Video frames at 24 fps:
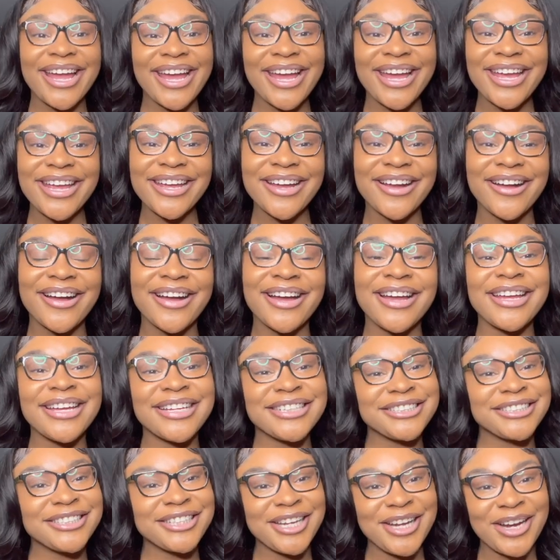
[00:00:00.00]
Hey y'all,
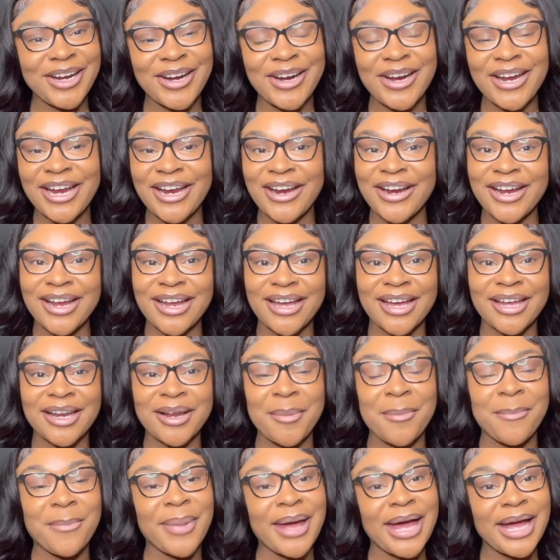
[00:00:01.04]
it's your girl
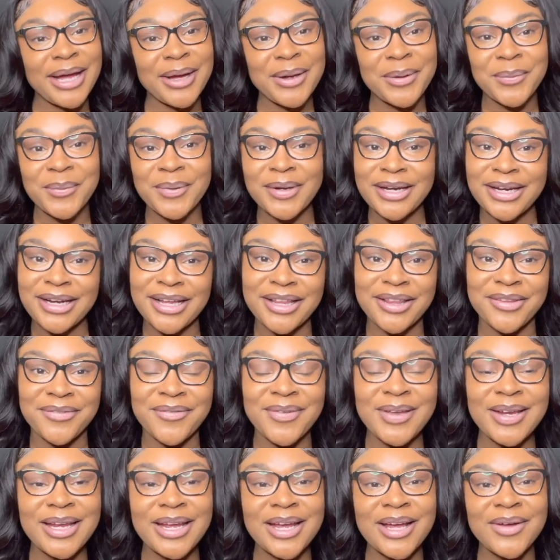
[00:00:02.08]
Ariana back with another
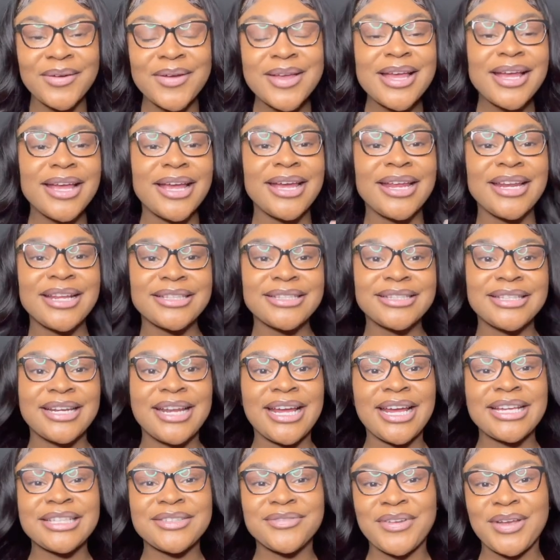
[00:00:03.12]
video, and in
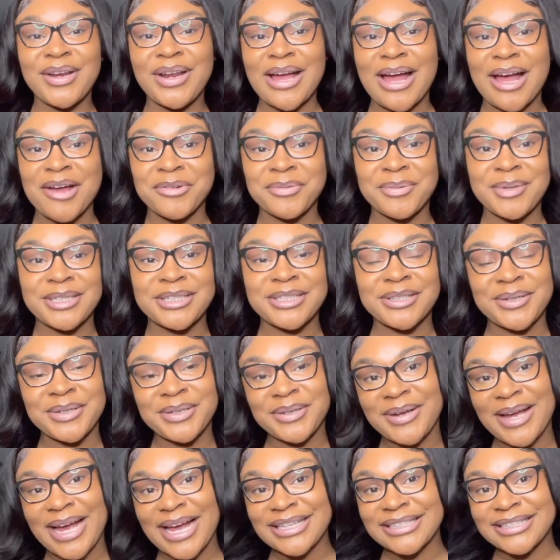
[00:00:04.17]
today's video I will be showing
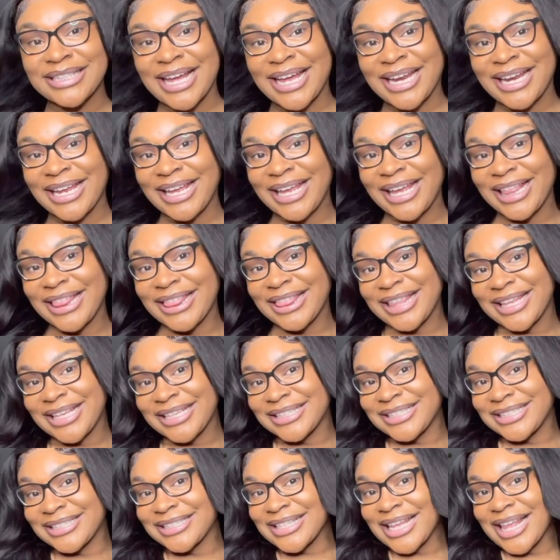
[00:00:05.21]
you guys how to get
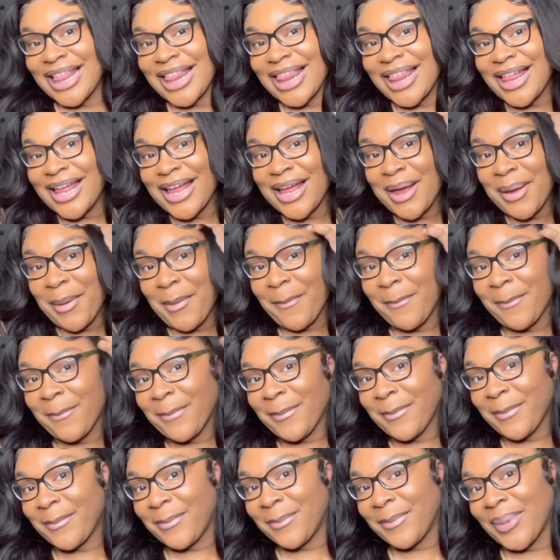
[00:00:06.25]
this
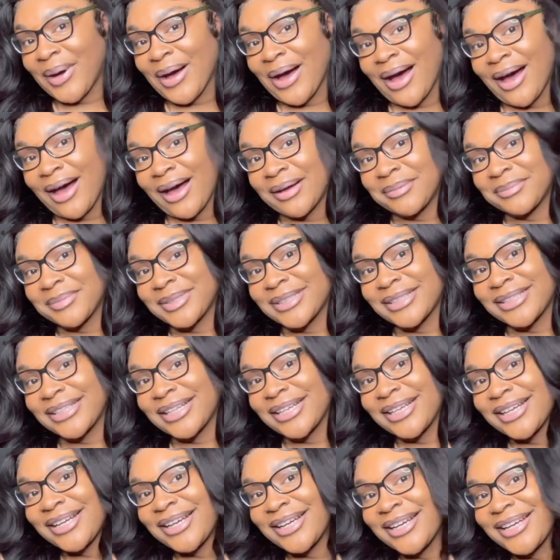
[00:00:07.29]
palm
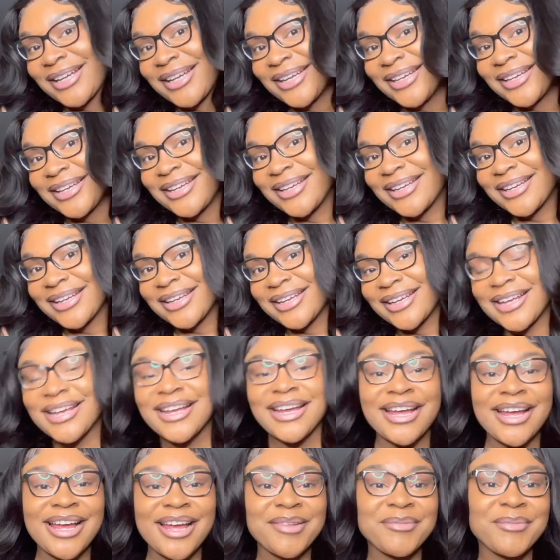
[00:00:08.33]
look.
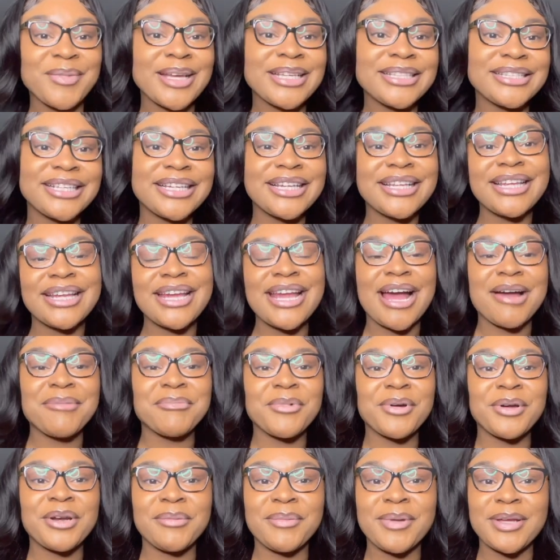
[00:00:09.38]
Basically,
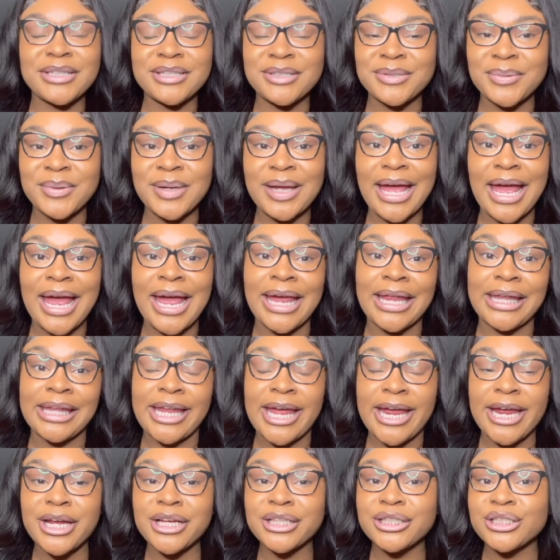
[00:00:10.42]
I'm going to be doing a
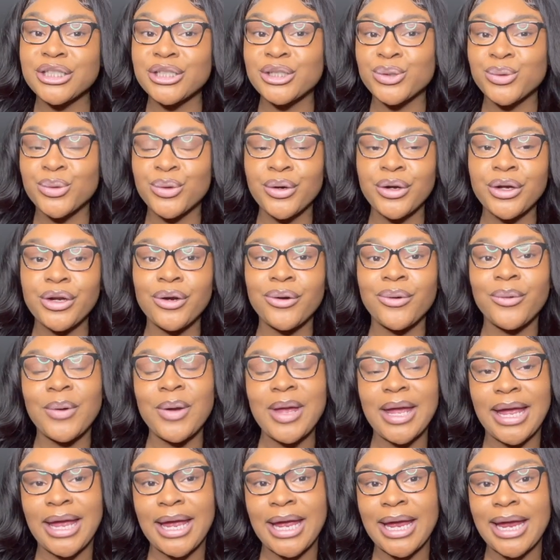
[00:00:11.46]
layer tutorial
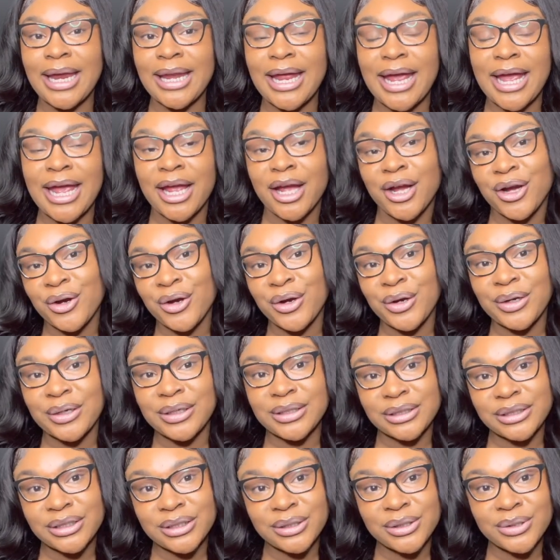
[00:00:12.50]
and a
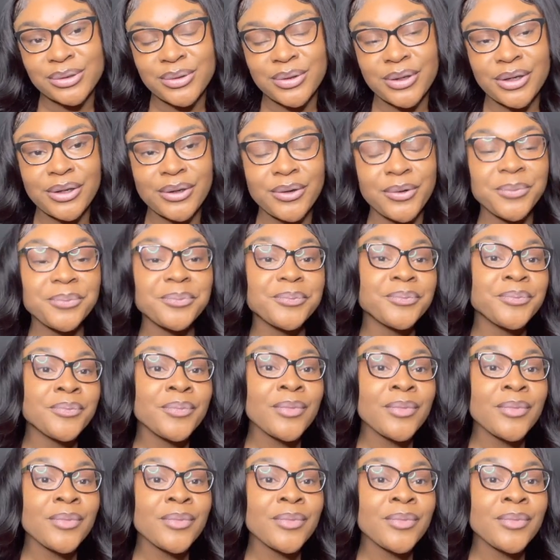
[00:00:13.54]
curling tutorial,